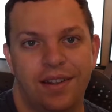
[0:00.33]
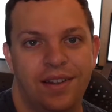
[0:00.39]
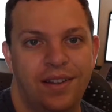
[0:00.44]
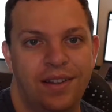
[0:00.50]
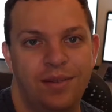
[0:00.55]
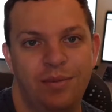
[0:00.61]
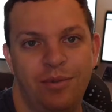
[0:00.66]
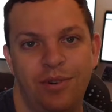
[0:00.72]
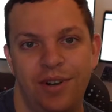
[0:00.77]

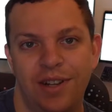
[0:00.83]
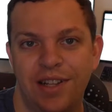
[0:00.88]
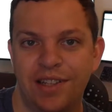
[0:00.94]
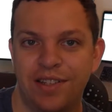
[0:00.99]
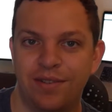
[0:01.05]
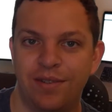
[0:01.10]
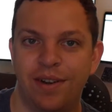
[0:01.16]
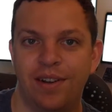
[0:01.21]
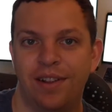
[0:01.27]
Good morning.
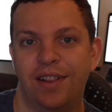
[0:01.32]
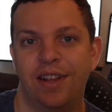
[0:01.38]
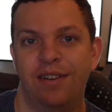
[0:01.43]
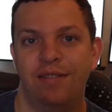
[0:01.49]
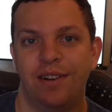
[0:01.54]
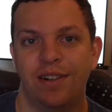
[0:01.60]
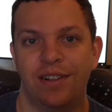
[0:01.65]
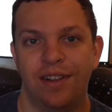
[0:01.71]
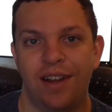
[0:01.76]
It's around
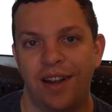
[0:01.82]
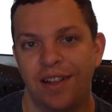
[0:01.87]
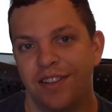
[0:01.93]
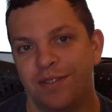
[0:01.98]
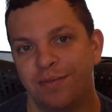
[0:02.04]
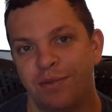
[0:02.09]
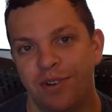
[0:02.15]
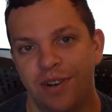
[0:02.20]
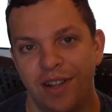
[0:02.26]
11 o'clock
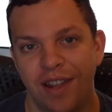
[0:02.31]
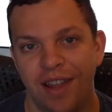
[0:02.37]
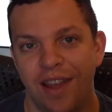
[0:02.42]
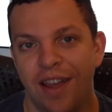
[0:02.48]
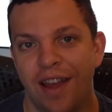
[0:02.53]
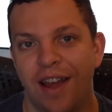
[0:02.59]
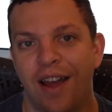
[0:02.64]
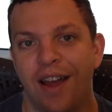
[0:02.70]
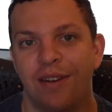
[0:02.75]
this morning.
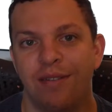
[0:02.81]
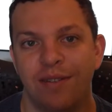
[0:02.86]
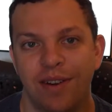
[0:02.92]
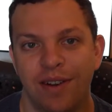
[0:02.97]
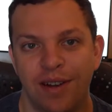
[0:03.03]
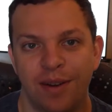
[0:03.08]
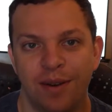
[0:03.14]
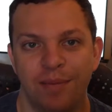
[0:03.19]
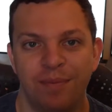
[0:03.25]
I've
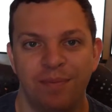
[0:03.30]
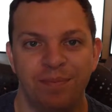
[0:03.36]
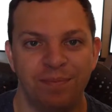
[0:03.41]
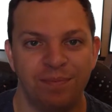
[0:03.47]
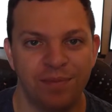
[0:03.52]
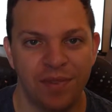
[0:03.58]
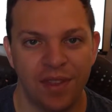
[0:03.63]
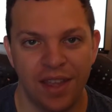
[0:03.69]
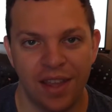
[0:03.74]

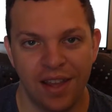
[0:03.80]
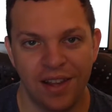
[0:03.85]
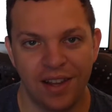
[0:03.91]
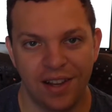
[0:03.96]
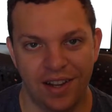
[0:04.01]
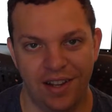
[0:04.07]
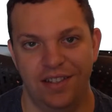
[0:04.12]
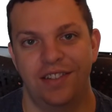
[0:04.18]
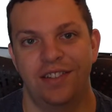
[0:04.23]
gotten
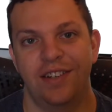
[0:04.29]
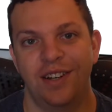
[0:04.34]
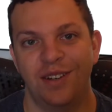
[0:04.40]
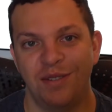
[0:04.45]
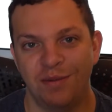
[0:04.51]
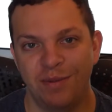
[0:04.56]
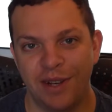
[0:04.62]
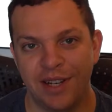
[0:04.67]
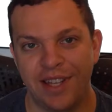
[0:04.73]

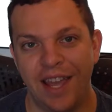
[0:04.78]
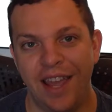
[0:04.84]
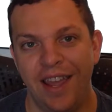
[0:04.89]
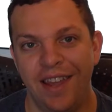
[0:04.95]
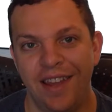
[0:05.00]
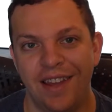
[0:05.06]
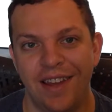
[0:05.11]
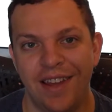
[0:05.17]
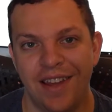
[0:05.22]
started with my
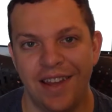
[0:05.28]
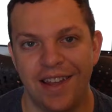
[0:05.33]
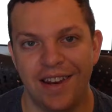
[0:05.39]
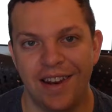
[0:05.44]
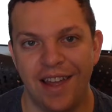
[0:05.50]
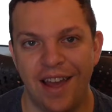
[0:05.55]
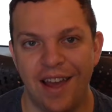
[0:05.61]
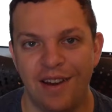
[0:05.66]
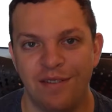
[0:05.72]
day
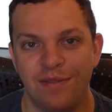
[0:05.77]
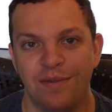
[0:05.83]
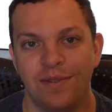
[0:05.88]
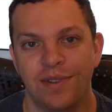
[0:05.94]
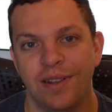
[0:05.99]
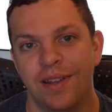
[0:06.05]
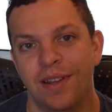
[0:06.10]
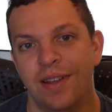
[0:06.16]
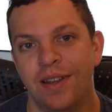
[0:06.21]
and
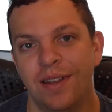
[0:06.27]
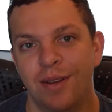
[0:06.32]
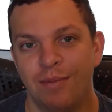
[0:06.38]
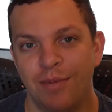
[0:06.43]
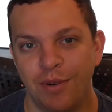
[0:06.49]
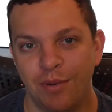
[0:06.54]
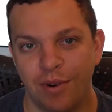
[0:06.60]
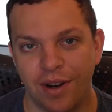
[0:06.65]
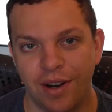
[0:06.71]
have
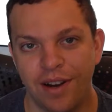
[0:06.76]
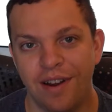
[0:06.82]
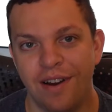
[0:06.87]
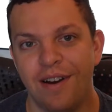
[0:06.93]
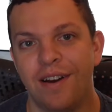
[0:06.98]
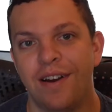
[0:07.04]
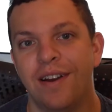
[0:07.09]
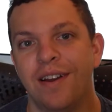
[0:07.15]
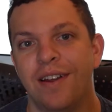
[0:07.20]
been working
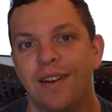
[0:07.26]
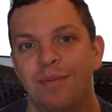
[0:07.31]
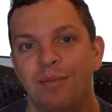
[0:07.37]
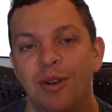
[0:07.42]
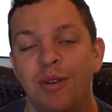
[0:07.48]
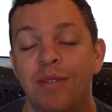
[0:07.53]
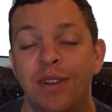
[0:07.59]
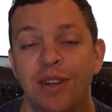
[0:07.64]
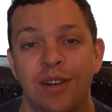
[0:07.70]
on
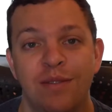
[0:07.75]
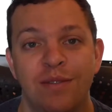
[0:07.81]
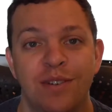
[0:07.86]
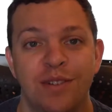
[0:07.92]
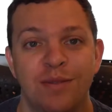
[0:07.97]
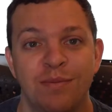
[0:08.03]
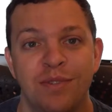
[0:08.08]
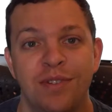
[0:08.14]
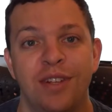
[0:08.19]
moving over
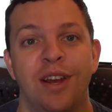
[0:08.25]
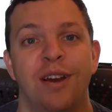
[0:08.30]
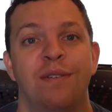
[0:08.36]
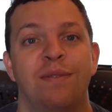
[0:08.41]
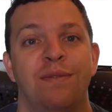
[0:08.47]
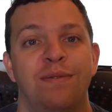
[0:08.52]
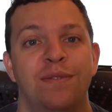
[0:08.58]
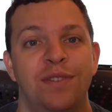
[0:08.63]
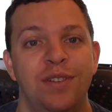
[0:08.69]
some
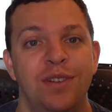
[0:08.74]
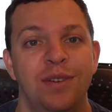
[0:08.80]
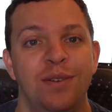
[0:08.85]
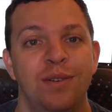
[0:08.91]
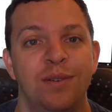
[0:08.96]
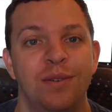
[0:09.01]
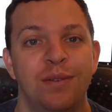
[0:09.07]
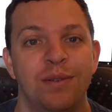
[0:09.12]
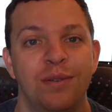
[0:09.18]
stuff
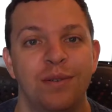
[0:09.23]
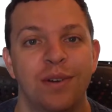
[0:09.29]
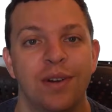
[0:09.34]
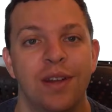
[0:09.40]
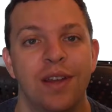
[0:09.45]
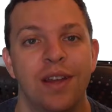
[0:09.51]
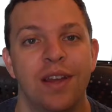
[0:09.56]
to